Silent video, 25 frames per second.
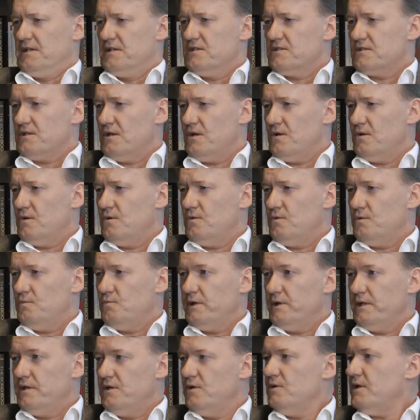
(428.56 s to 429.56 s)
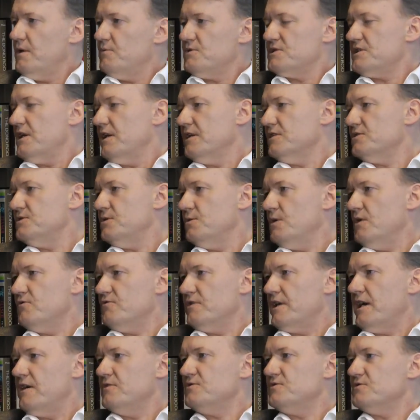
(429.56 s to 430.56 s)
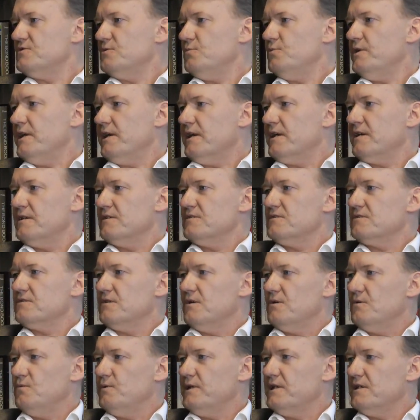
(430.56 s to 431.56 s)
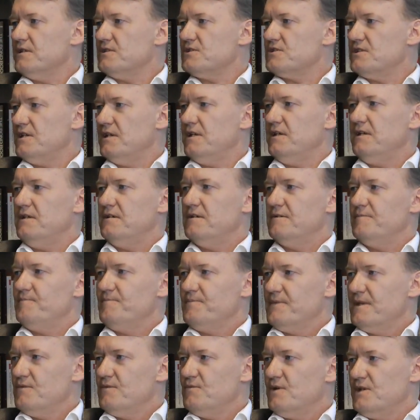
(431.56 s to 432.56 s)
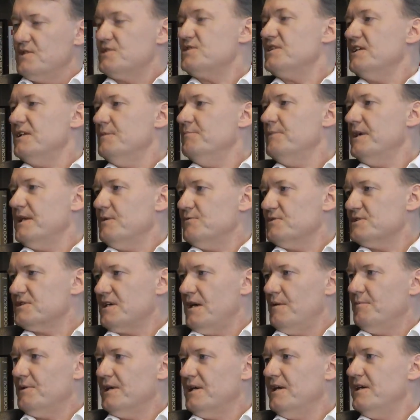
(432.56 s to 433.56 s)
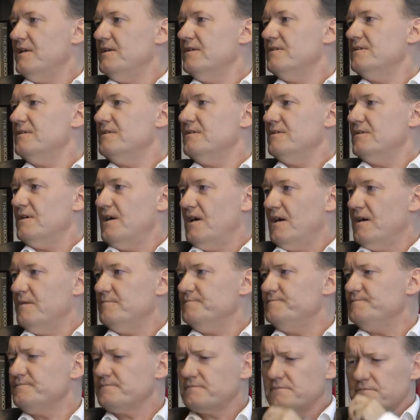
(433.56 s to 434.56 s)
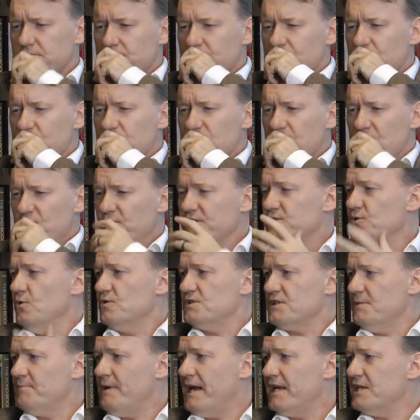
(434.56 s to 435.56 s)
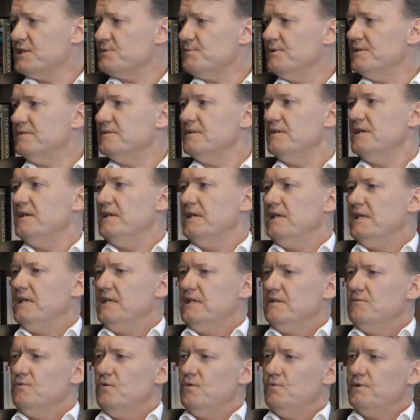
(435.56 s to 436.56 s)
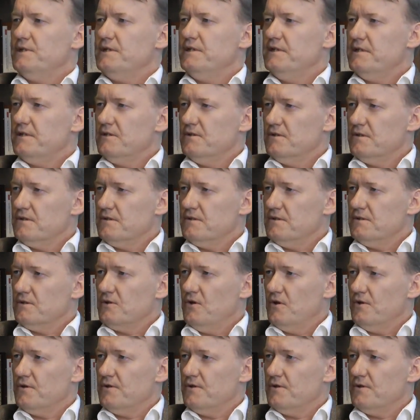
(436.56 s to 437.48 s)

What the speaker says: So we knew they were selling 200 houses a week. So we could see the money was coming in. We talked to management. All we got.